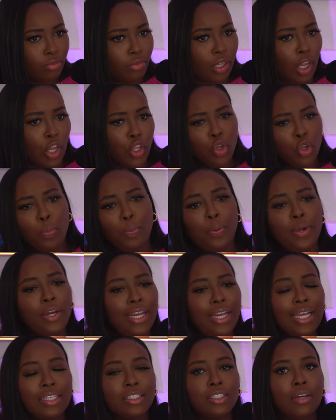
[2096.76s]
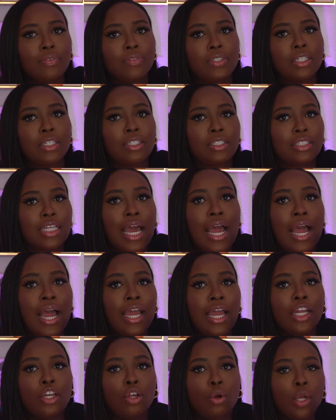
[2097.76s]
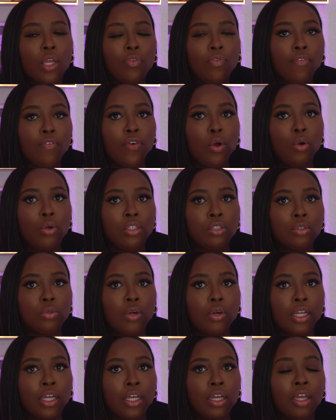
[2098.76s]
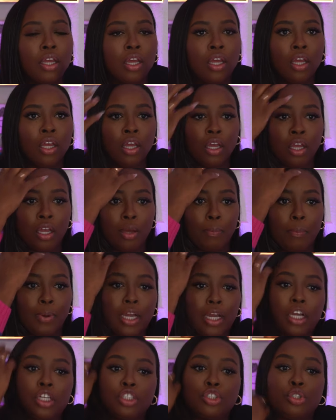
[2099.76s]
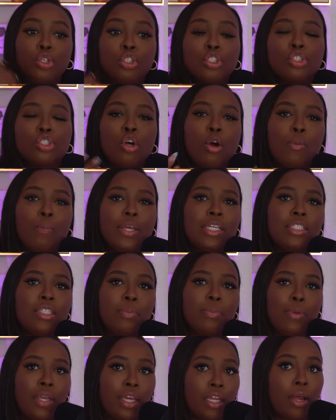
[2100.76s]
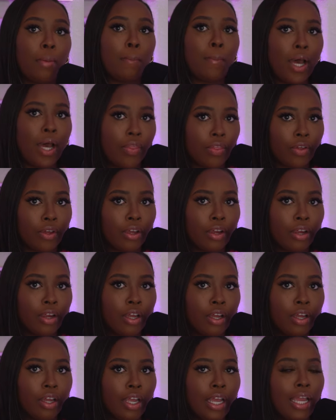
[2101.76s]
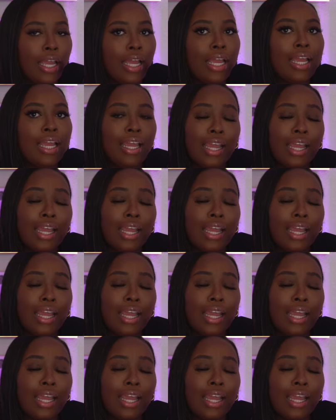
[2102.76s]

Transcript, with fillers: you put that stuff to the side and don't even focus on it because you're so busy being a mother. And it